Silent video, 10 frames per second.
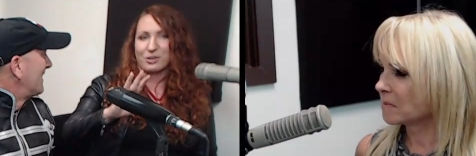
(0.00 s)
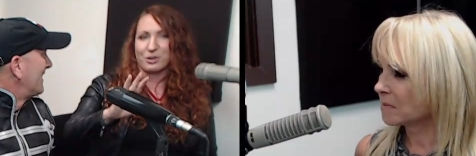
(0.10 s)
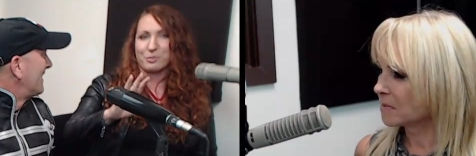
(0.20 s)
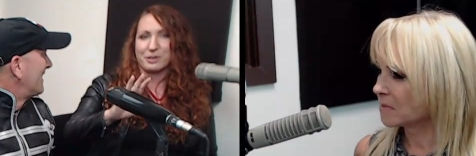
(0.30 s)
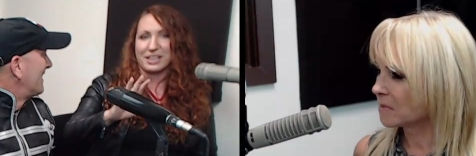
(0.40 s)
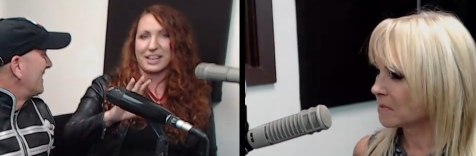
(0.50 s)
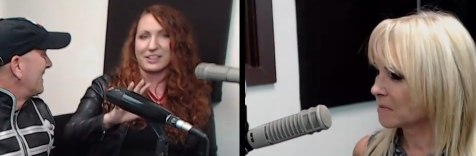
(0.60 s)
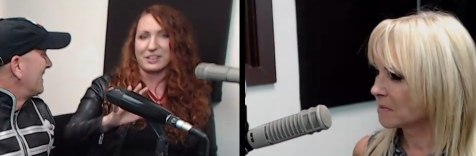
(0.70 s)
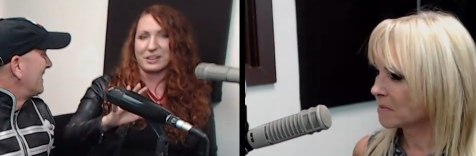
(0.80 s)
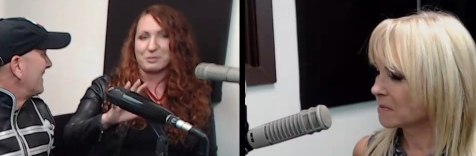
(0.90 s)
Speaker 1: grouping
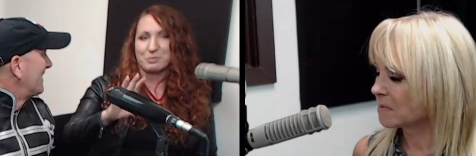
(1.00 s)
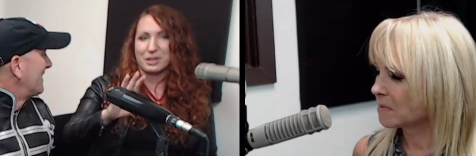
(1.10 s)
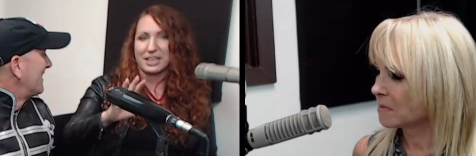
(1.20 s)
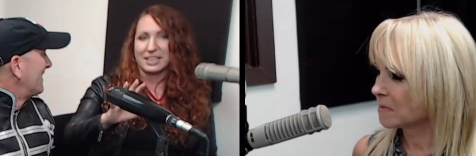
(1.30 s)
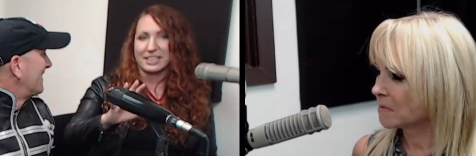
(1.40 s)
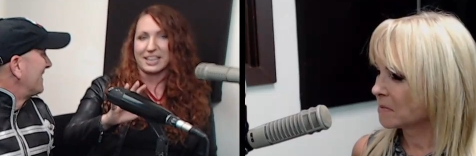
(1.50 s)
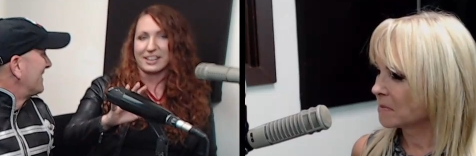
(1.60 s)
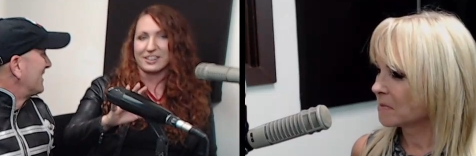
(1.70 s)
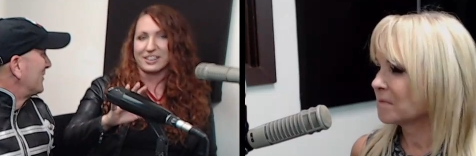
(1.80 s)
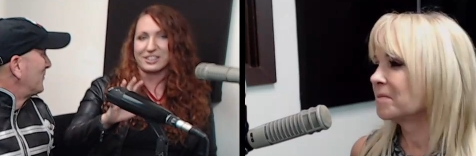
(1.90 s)
together and playing
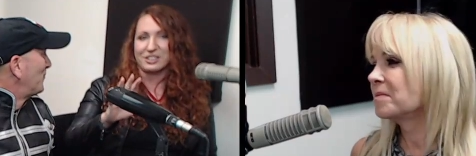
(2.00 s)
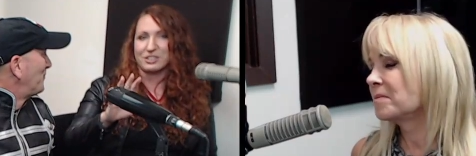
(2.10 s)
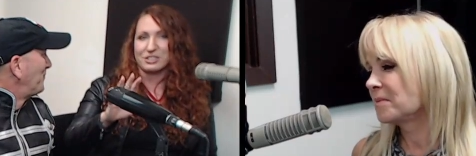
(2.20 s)
together, and you're